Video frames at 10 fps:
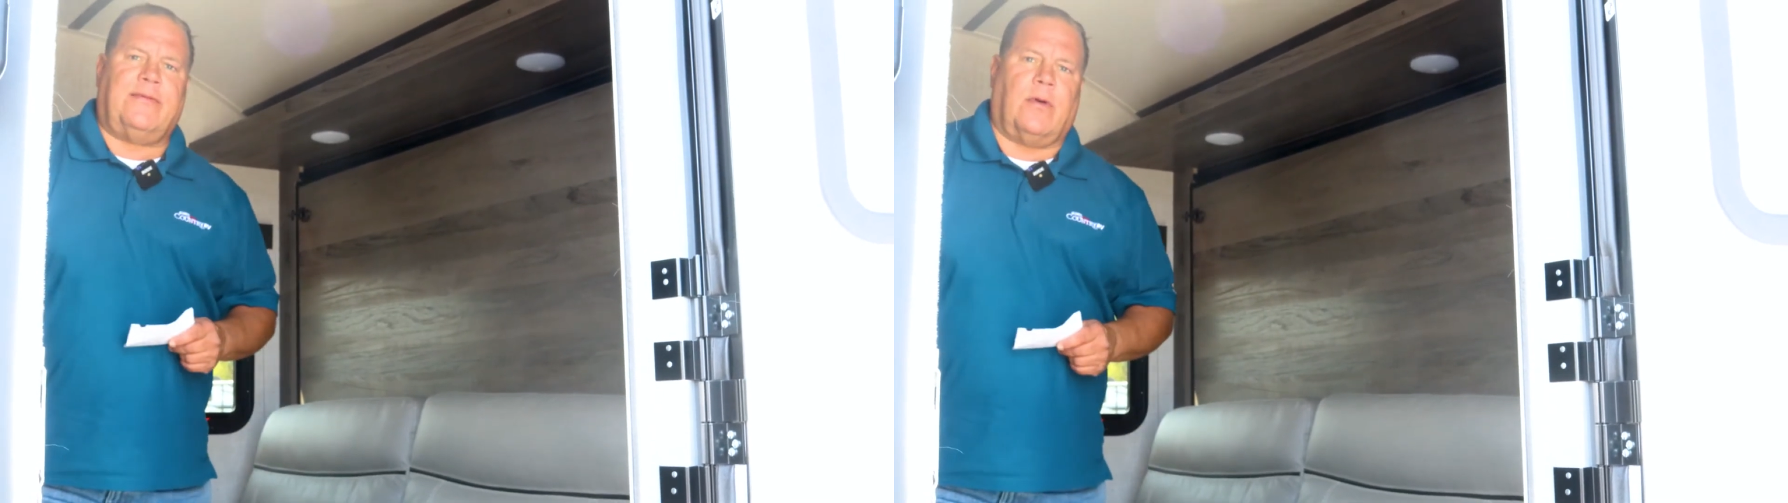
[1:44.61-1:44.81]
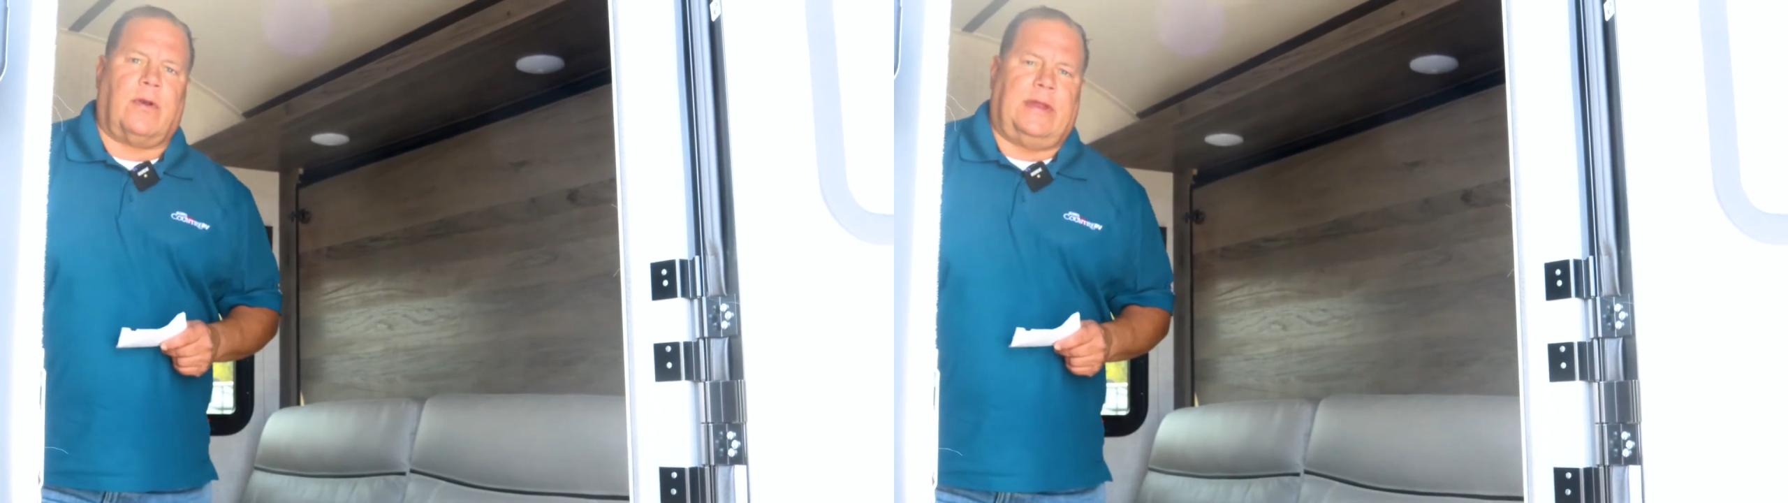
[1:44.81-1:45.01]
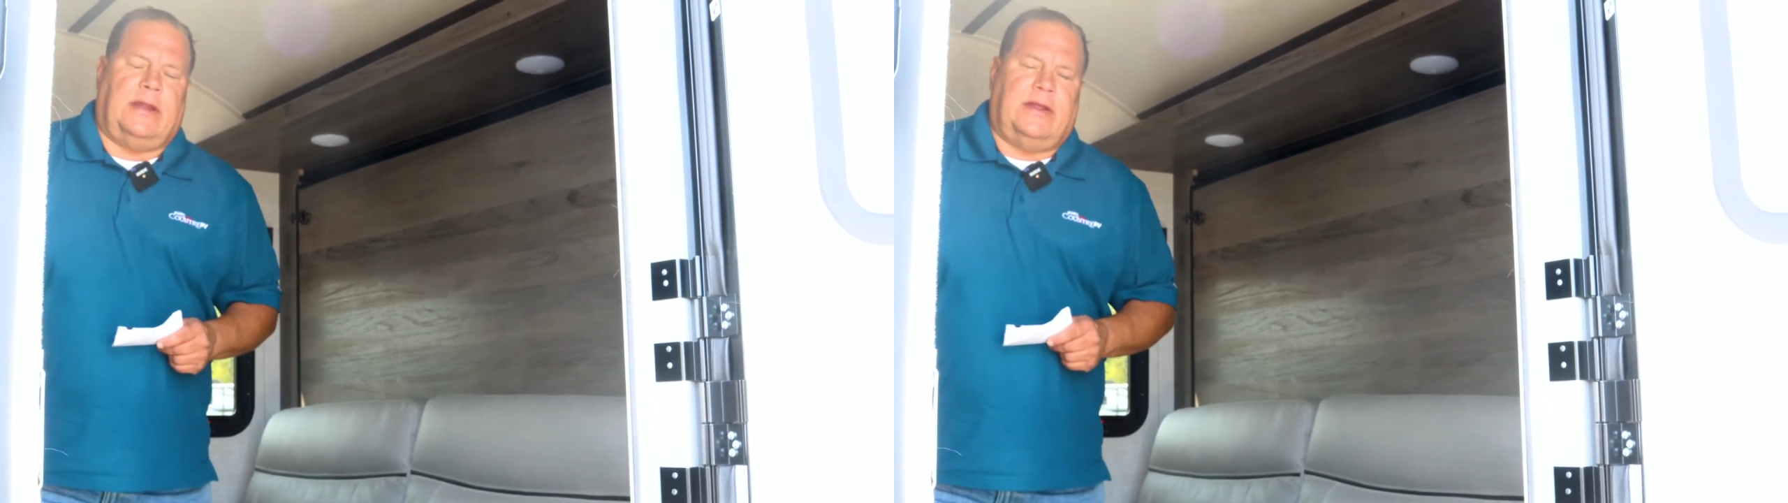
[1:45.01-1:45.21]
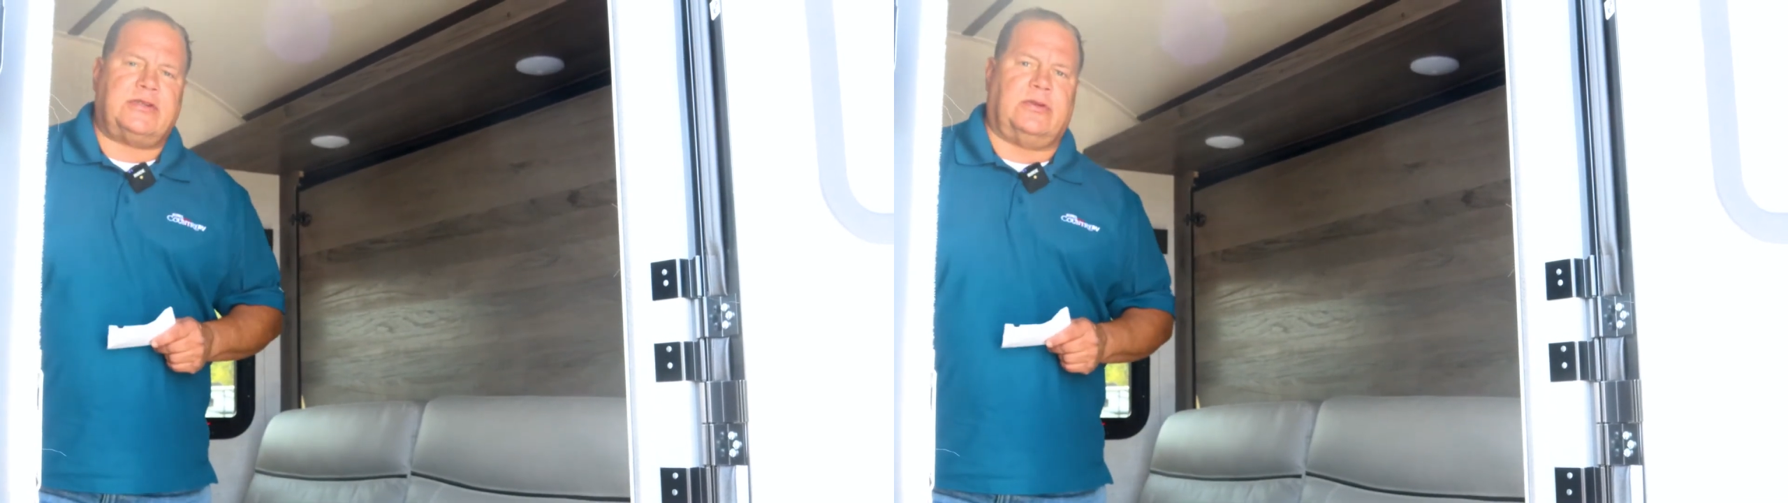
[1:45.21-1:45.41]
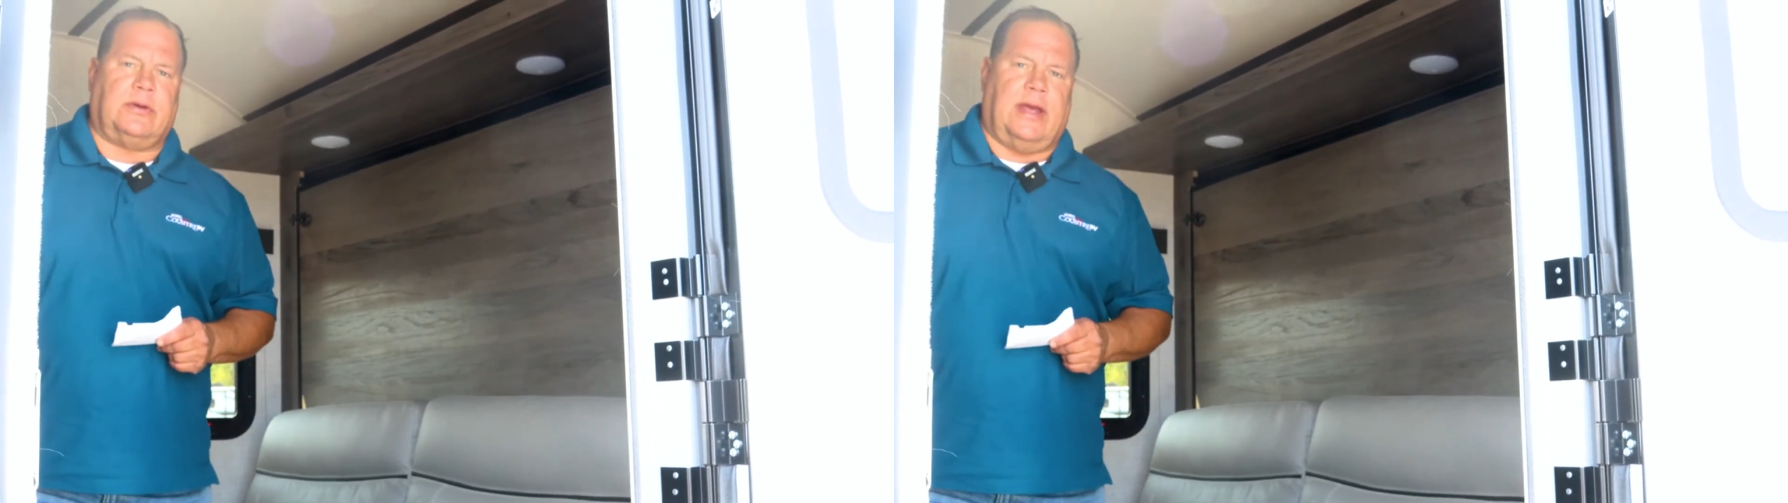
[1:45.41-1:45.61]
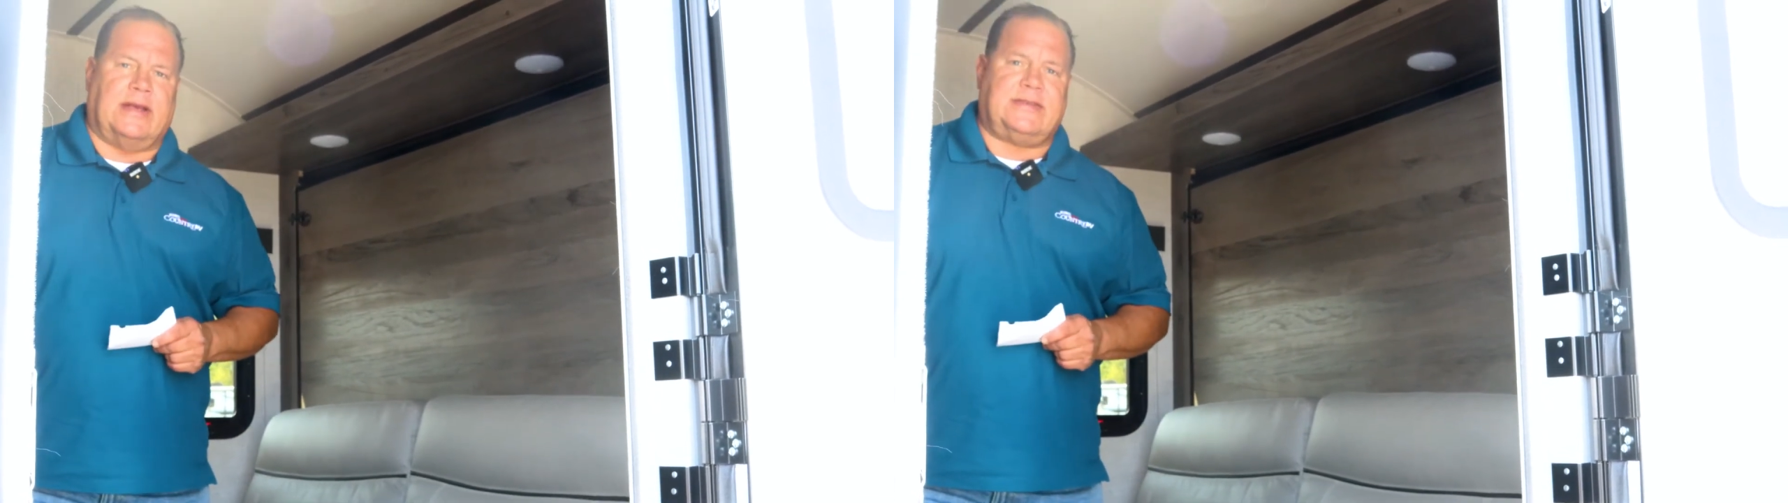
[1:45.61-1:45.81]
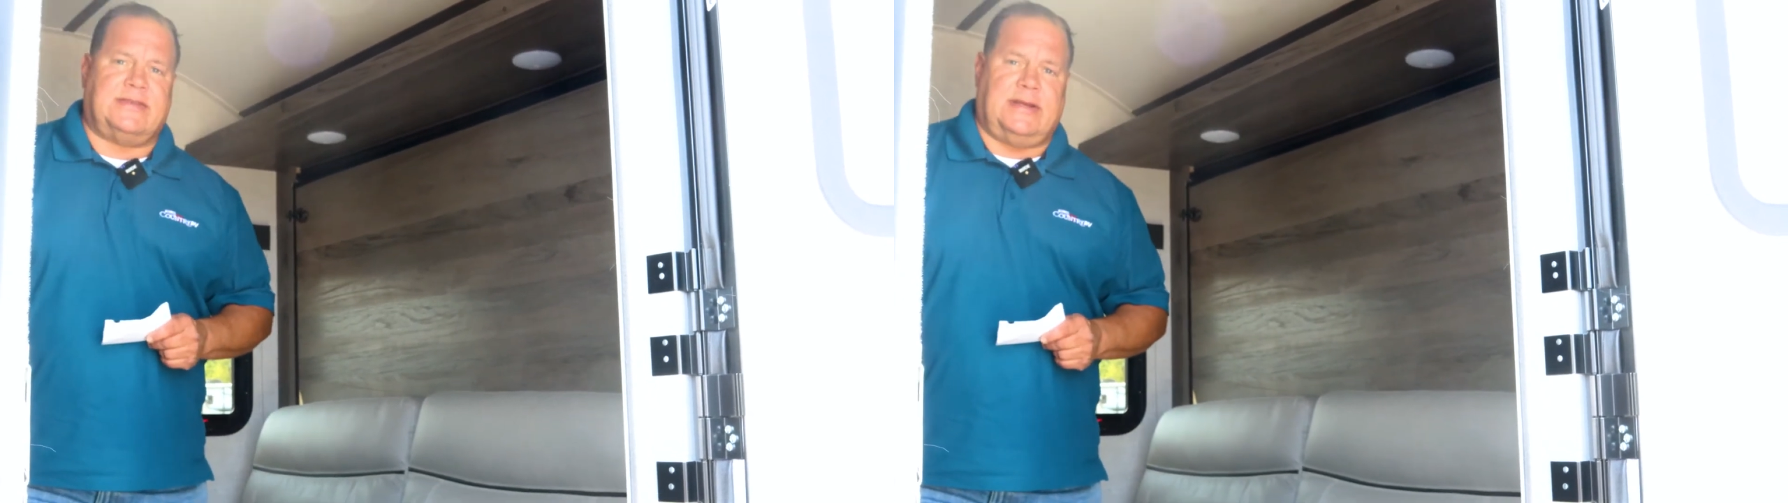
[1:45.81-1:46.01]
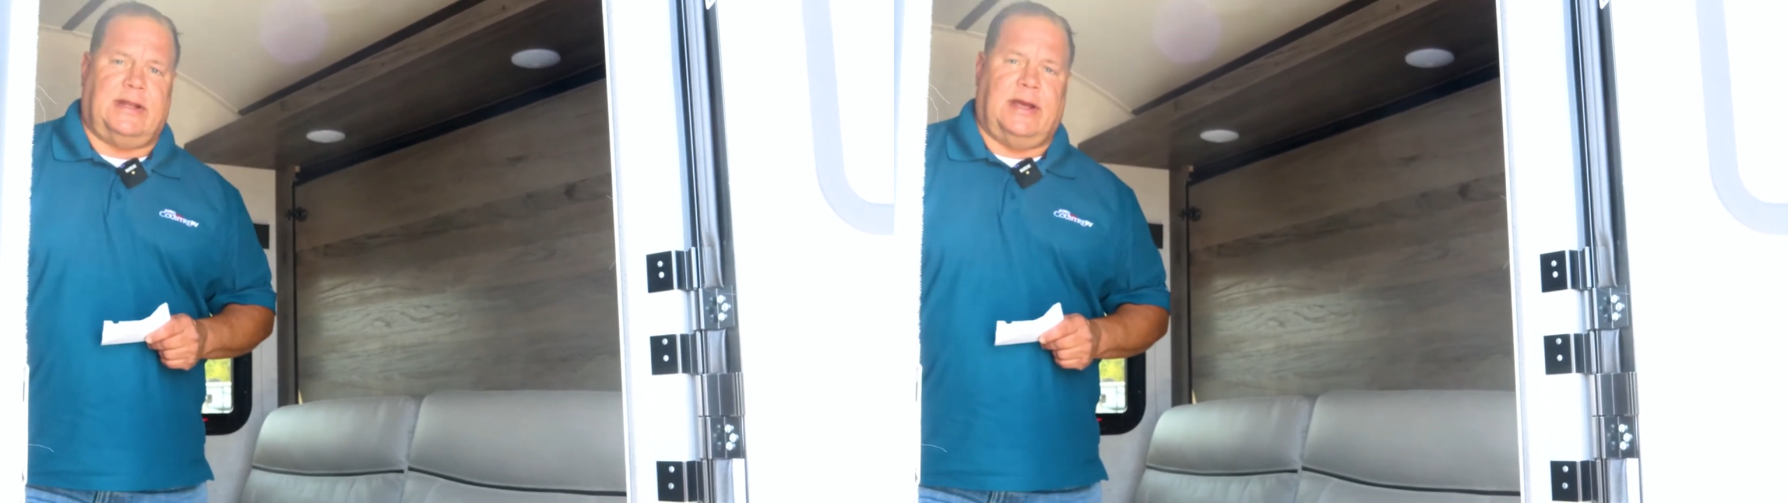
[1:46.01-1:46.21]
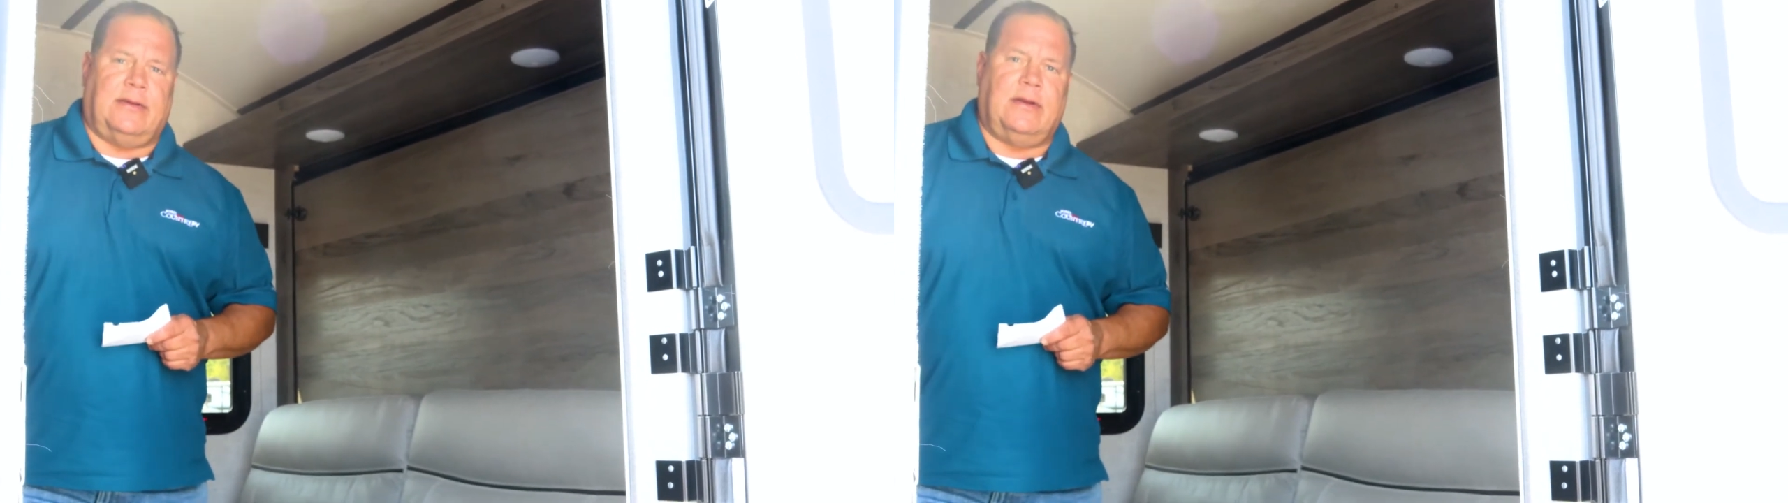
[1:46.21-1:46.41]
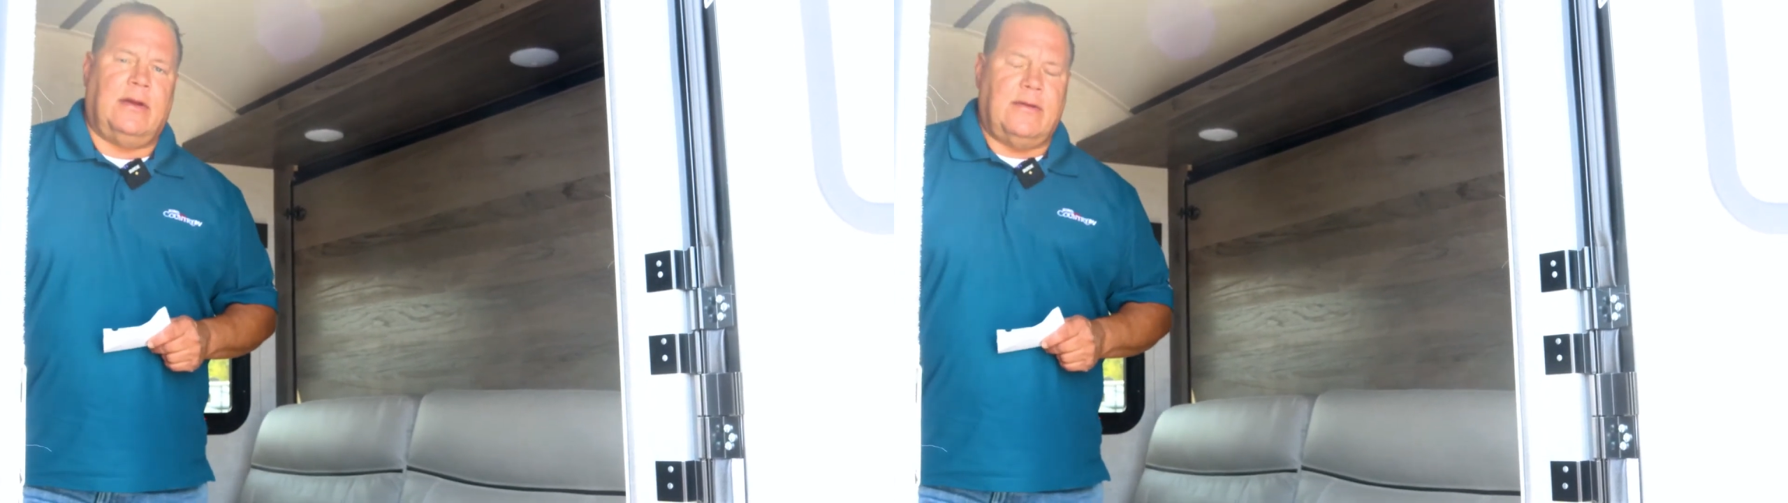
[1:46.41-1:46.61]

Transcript: for the additional guests to sit in